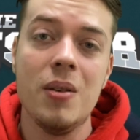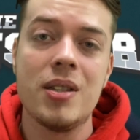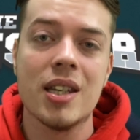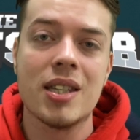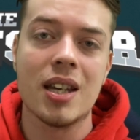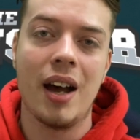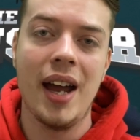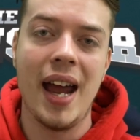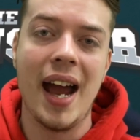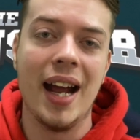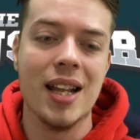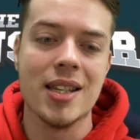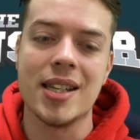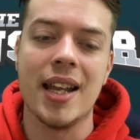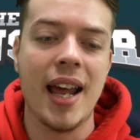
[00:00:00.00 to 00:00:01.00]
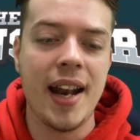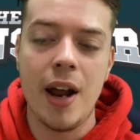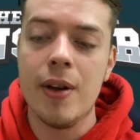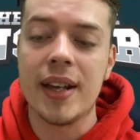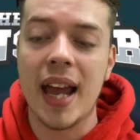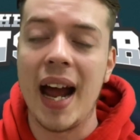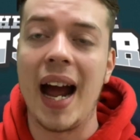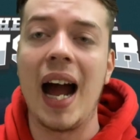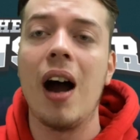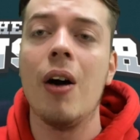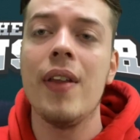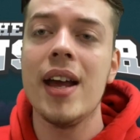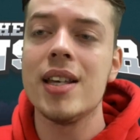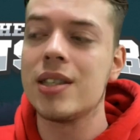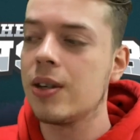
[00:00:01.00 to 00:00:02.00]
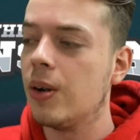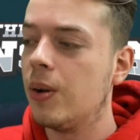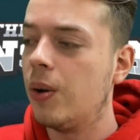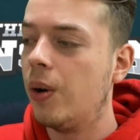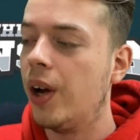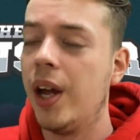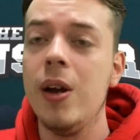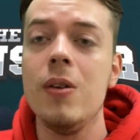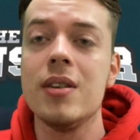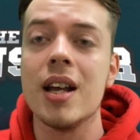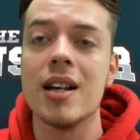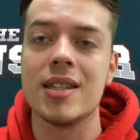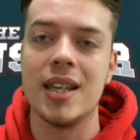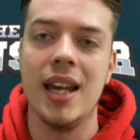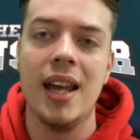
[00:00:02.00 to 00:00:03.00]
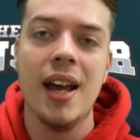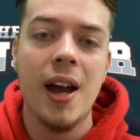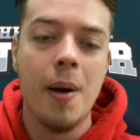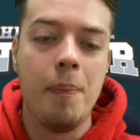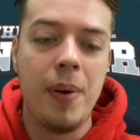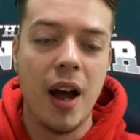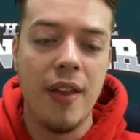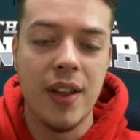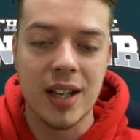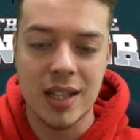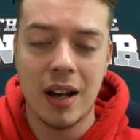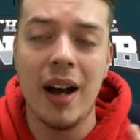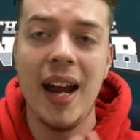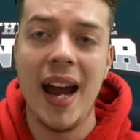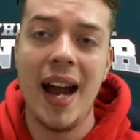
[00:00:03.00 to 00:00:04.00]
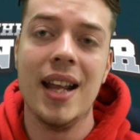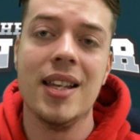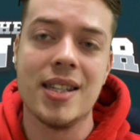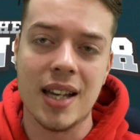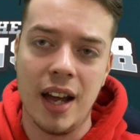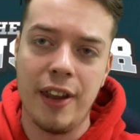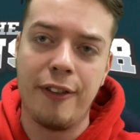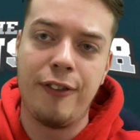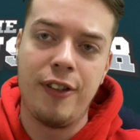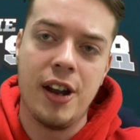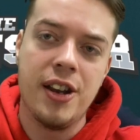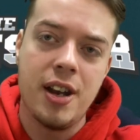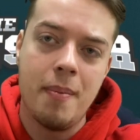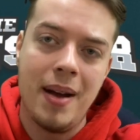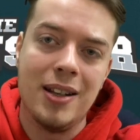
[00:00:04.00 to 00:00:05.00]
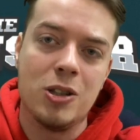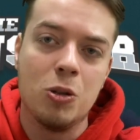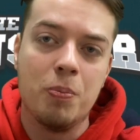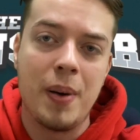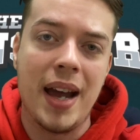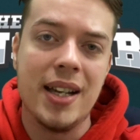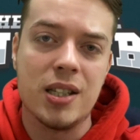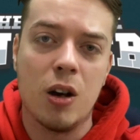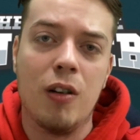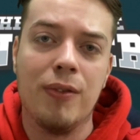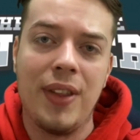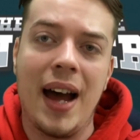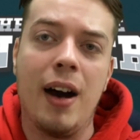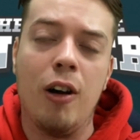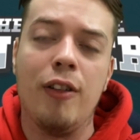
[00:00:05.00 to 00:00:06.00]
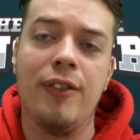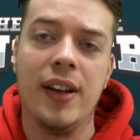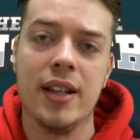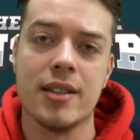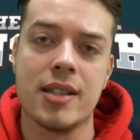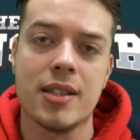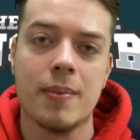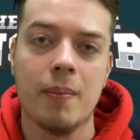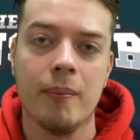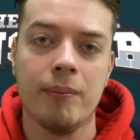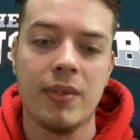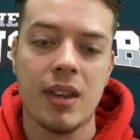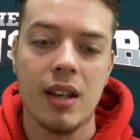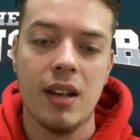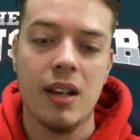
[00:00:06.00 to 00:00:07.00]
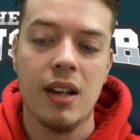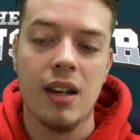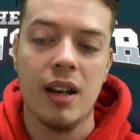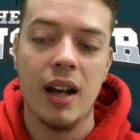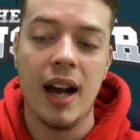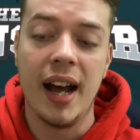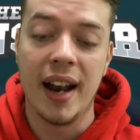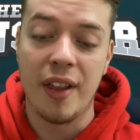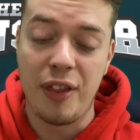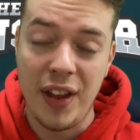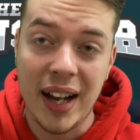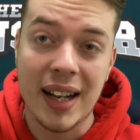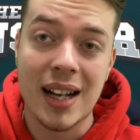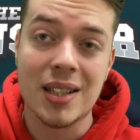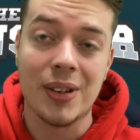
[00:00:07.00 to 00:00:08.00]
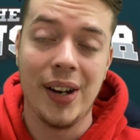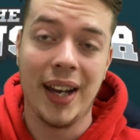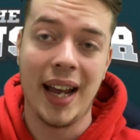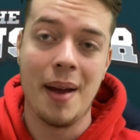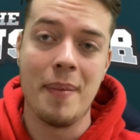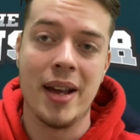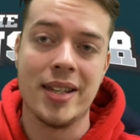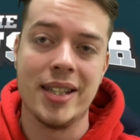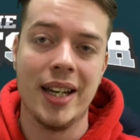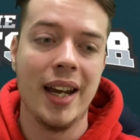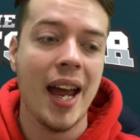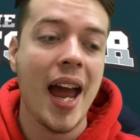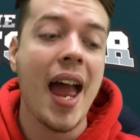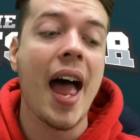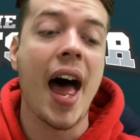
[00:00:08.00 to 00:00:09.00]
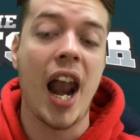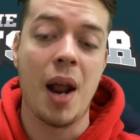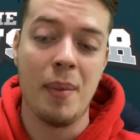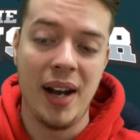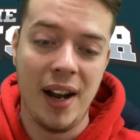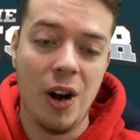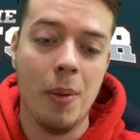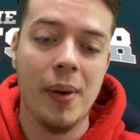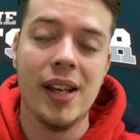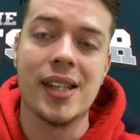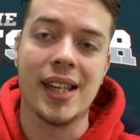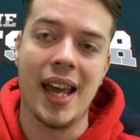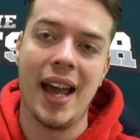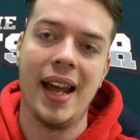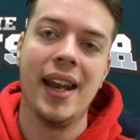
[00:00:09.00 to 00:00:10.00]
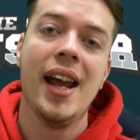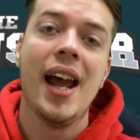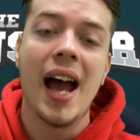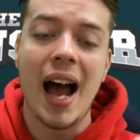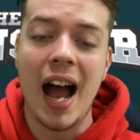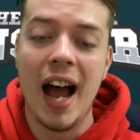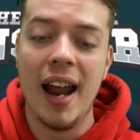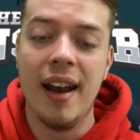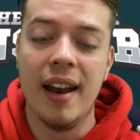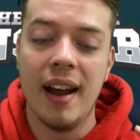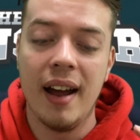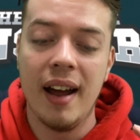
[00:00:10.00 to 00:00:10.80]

the tight ends, and they don't care how they score or who does it, but the tight ends are the fundamental base of that offense. And I think that's going to get messy, and I'm a little bit scared. And